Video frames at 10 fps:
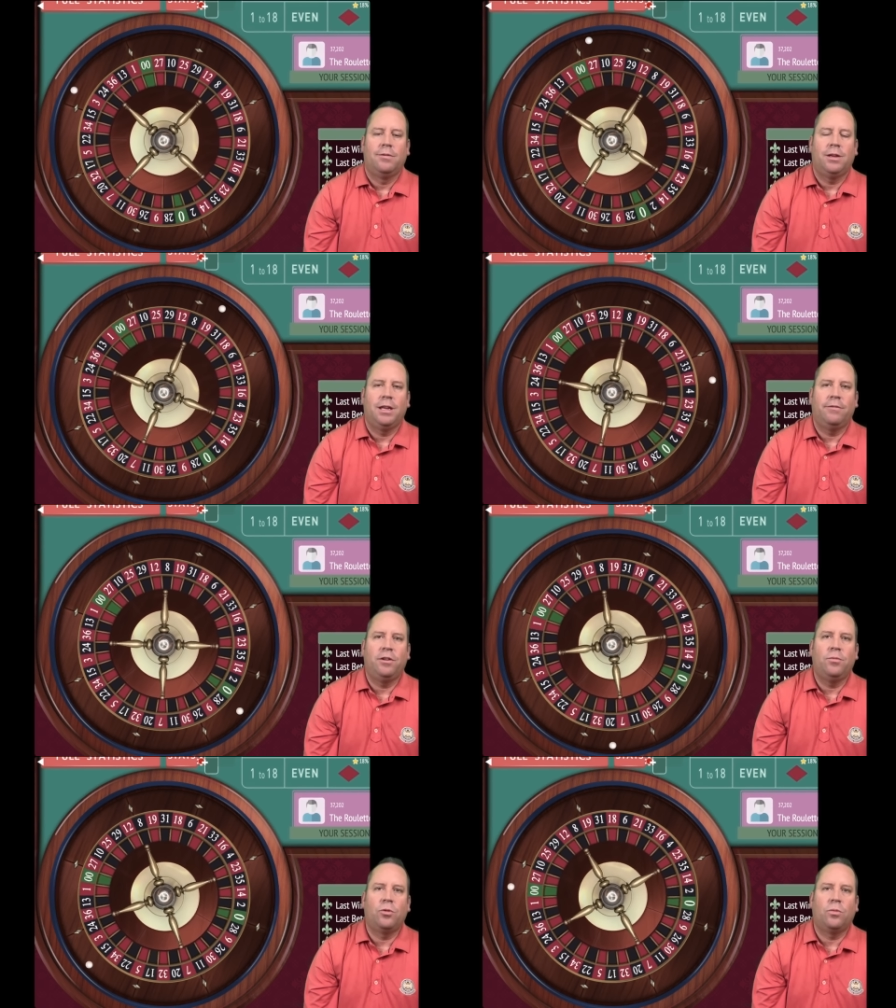We can get a
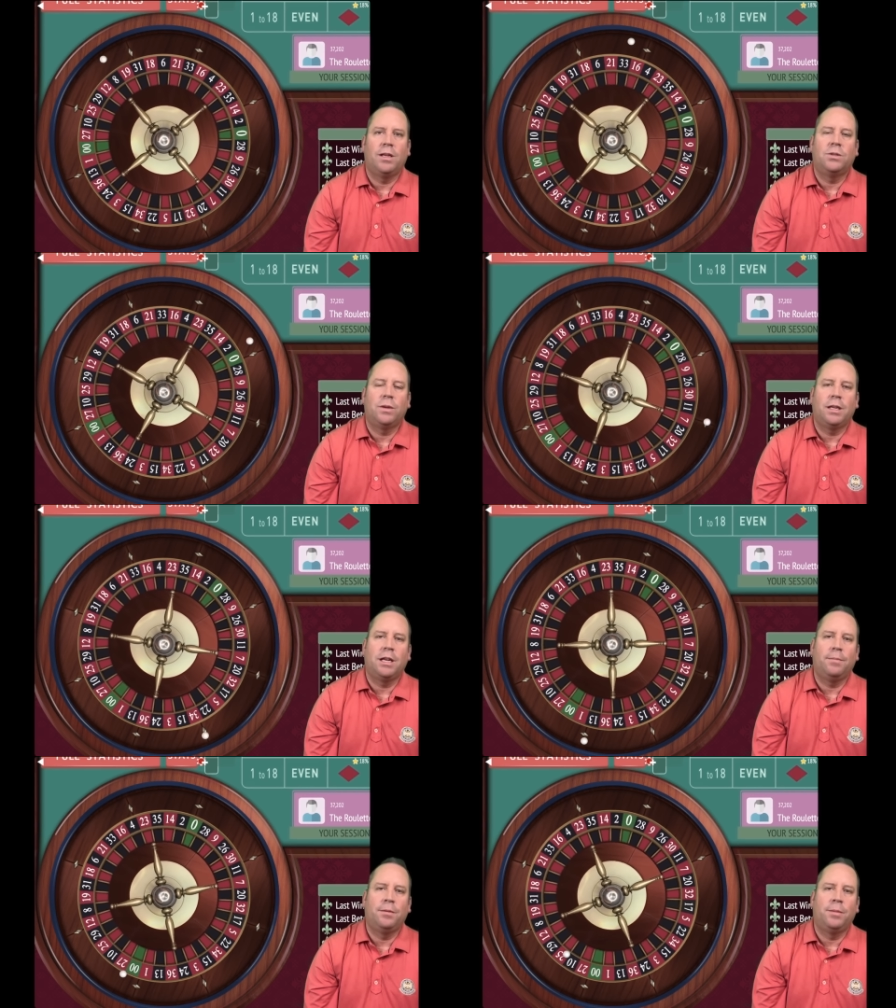few more wins. We could
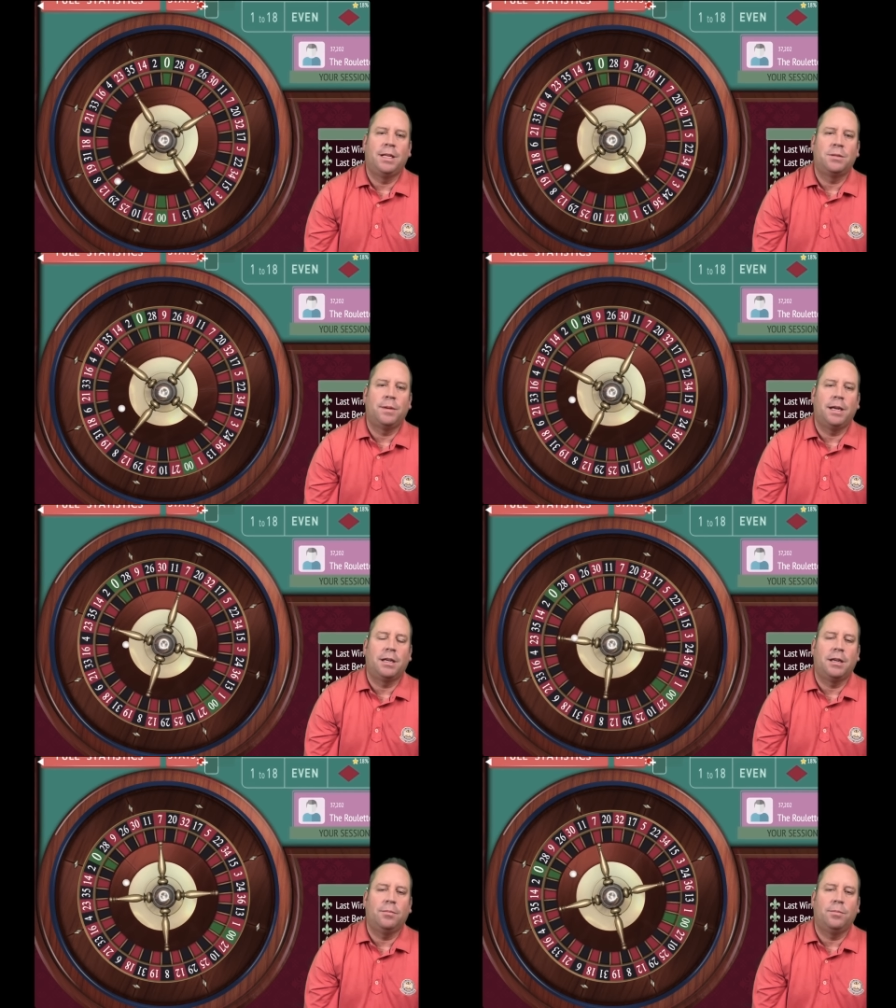up the bets
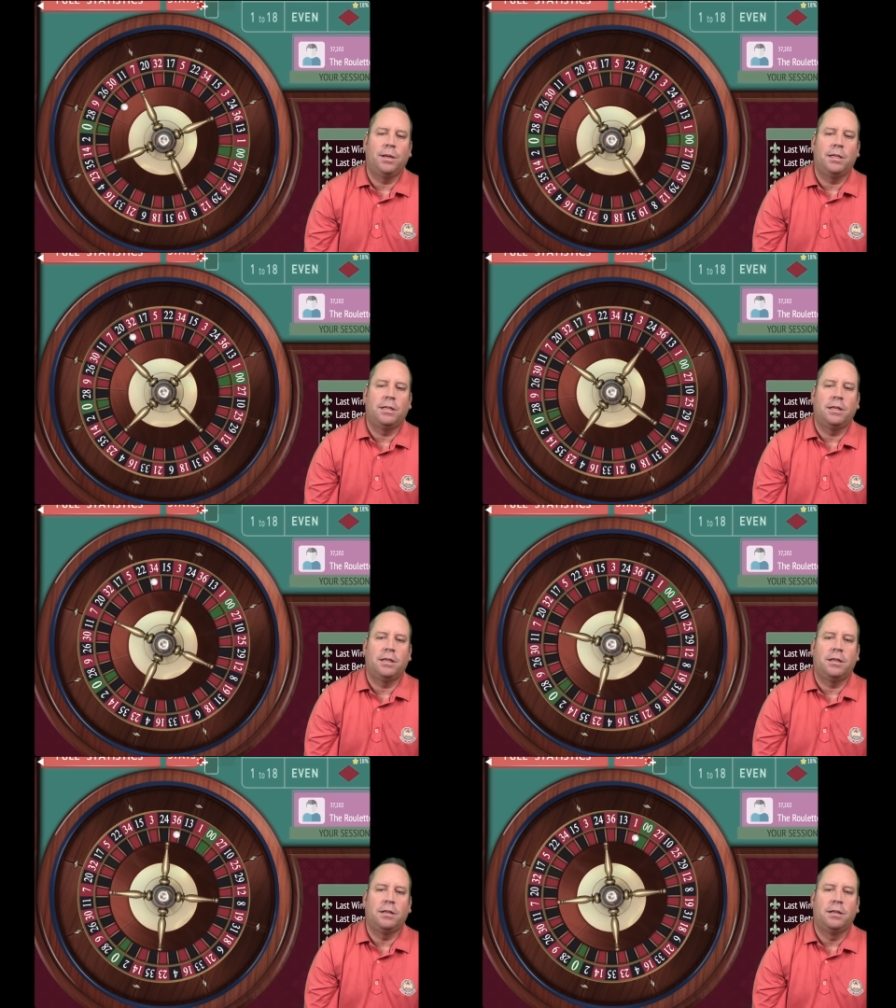back up, but
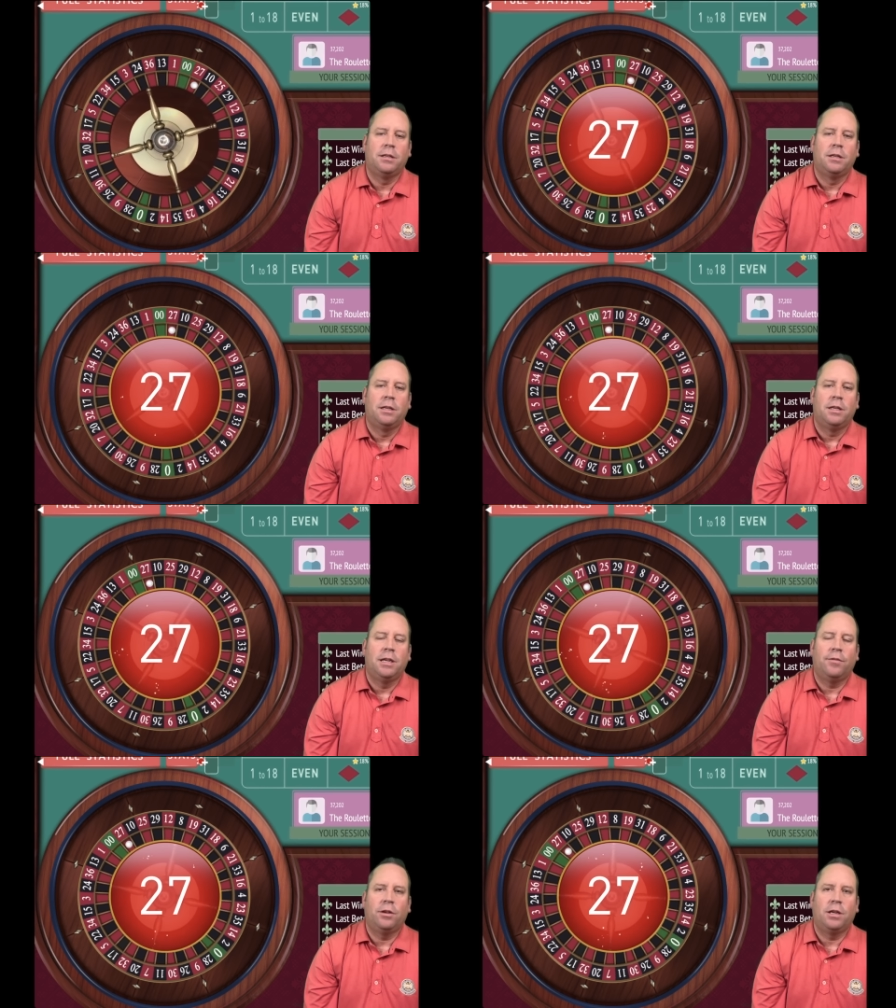uh,
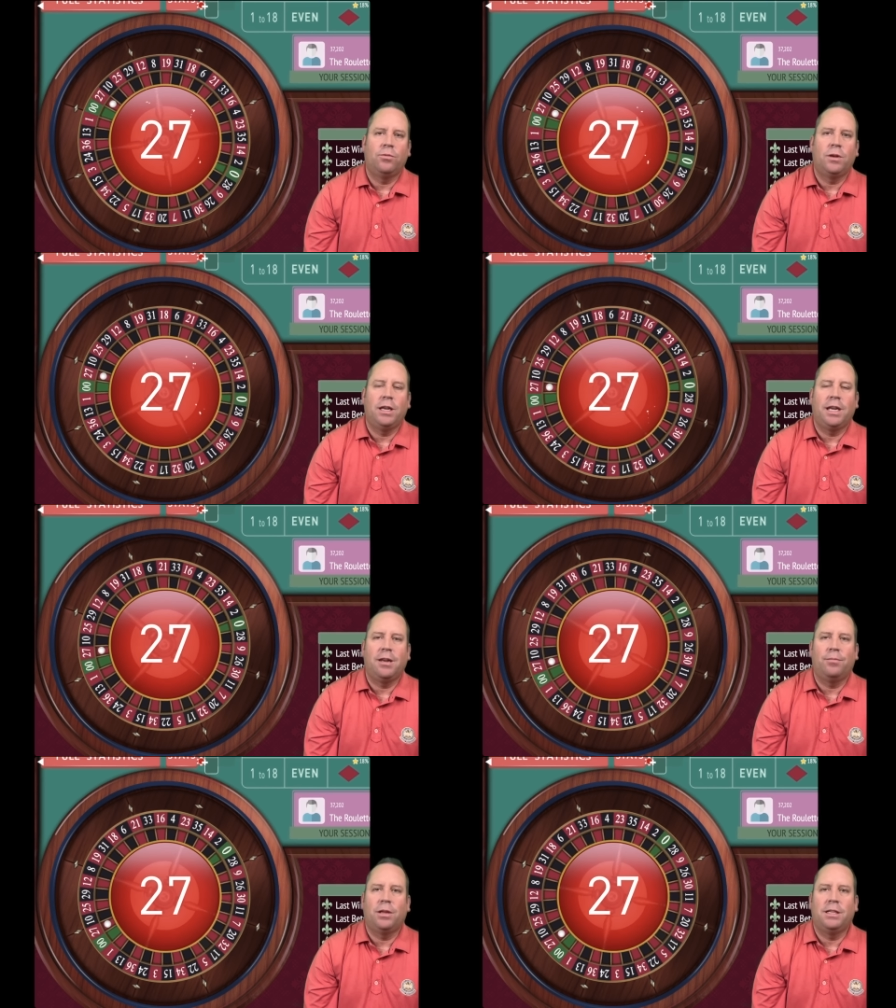never good when you
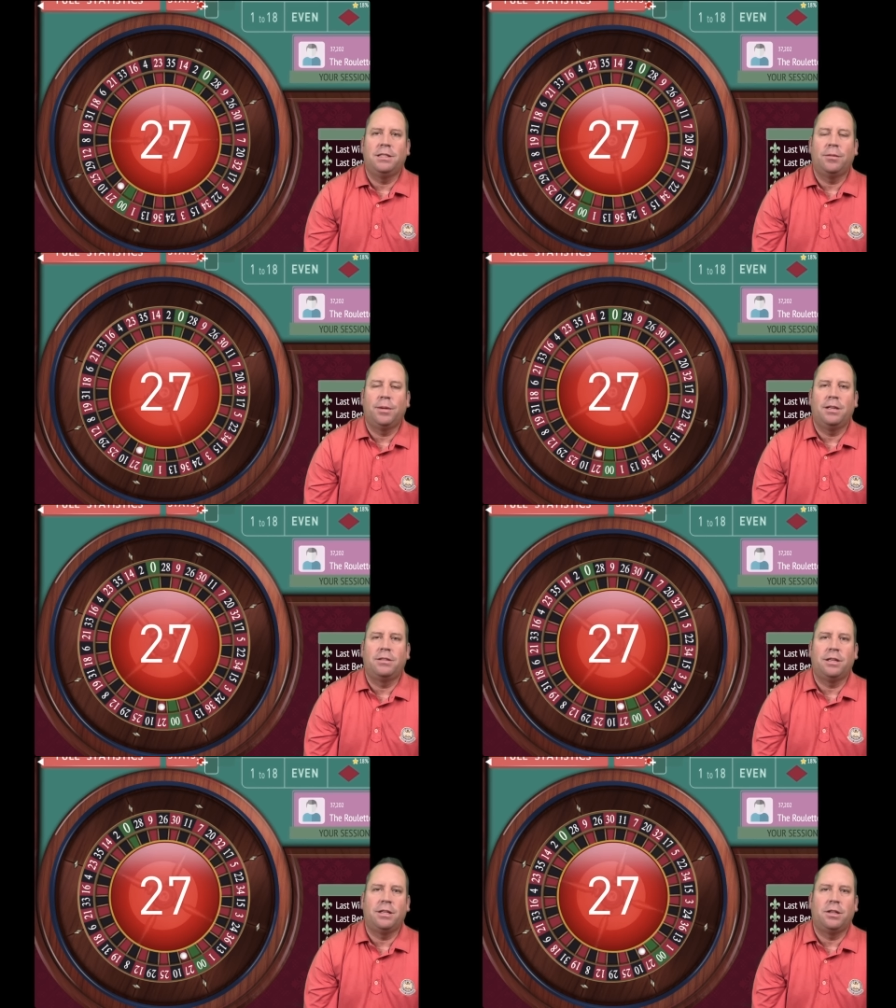can't place the bets
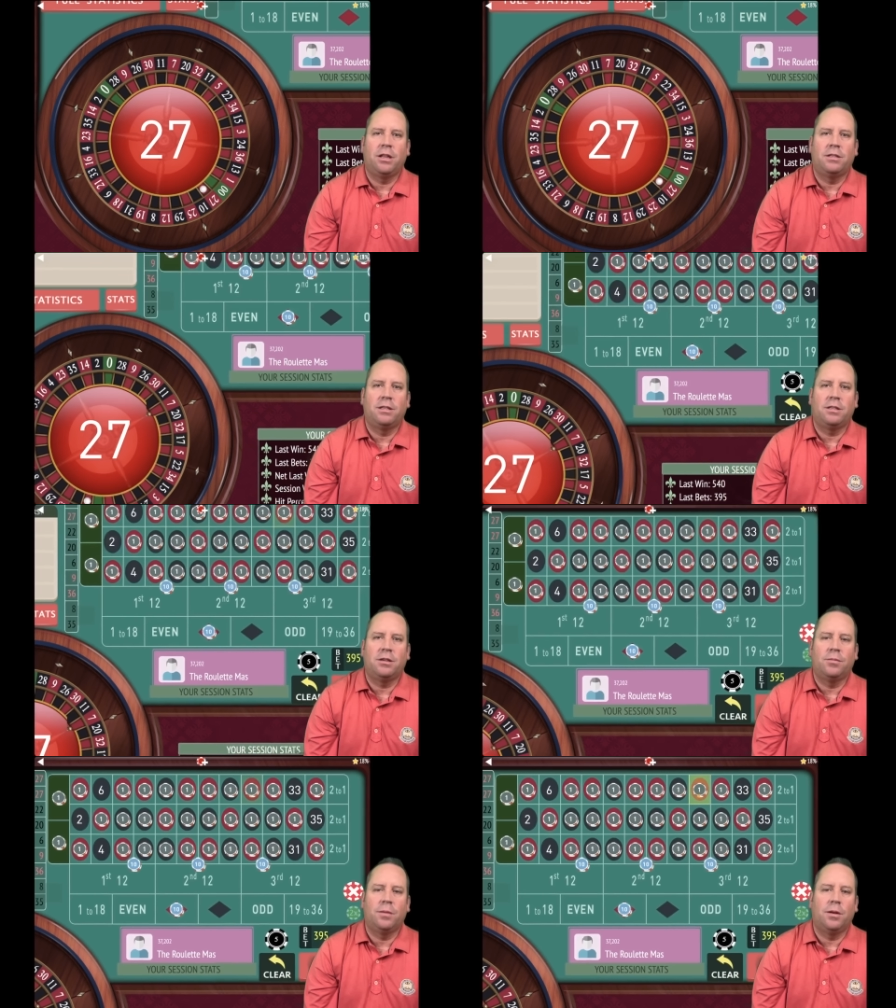that the
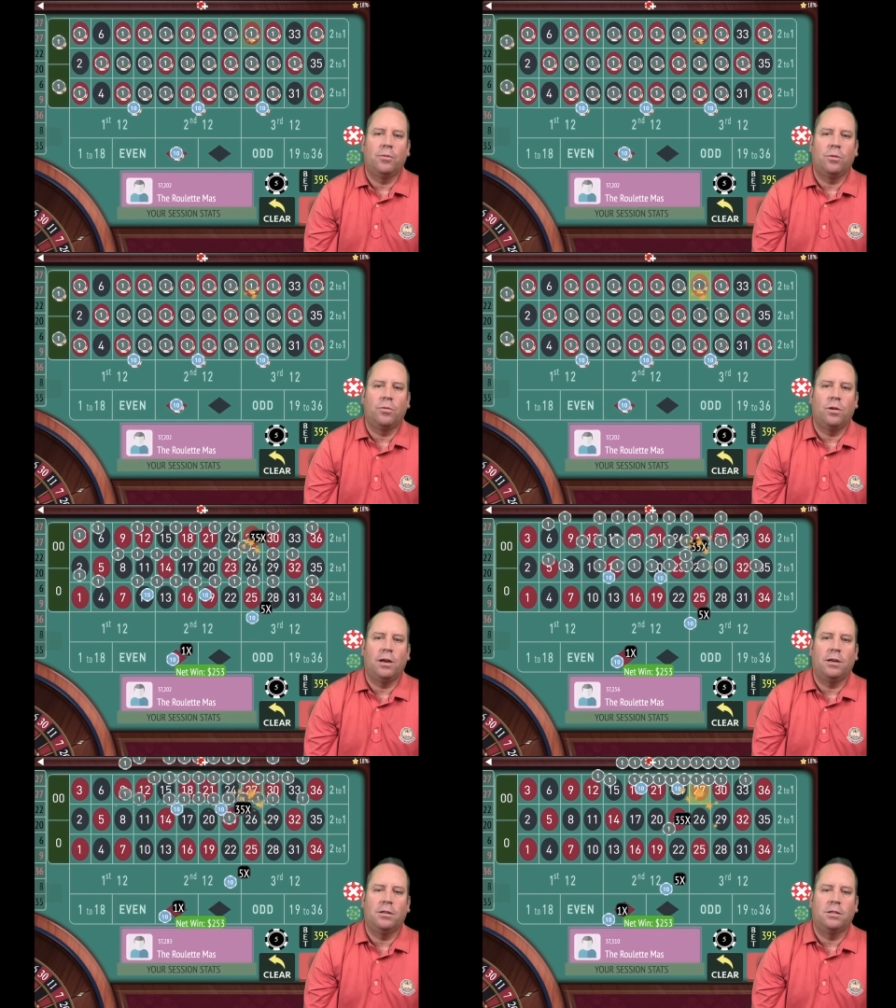system uh,
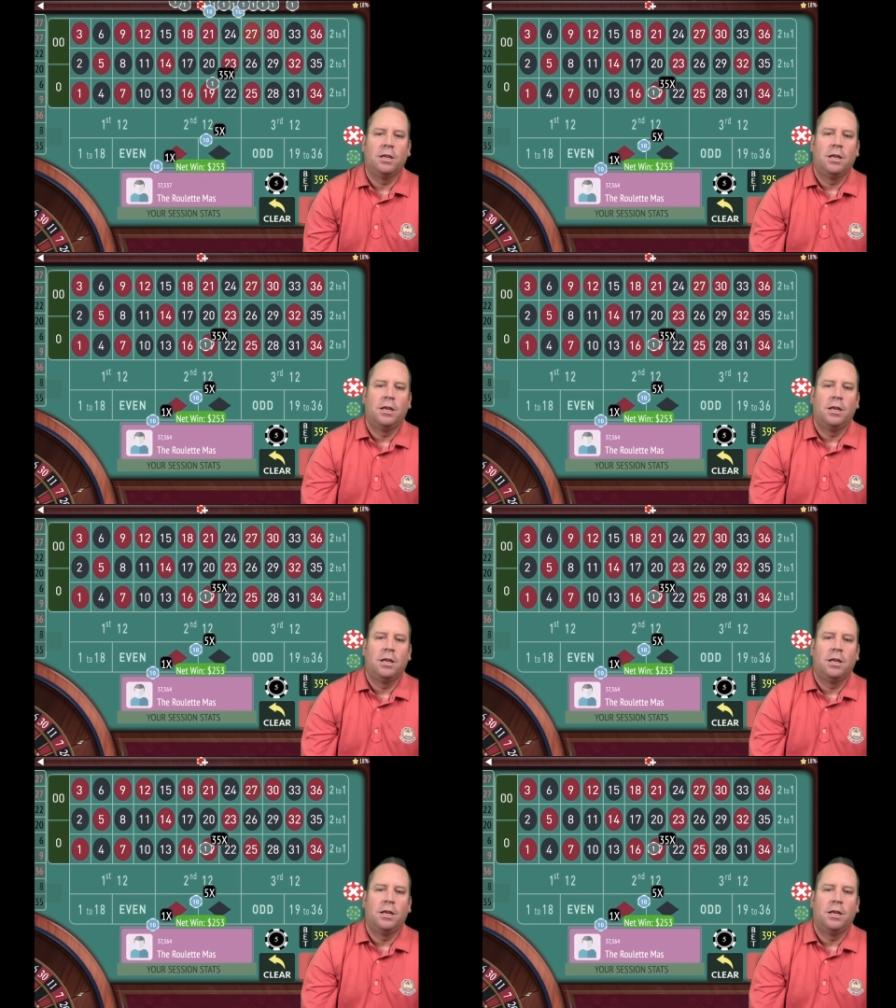requires.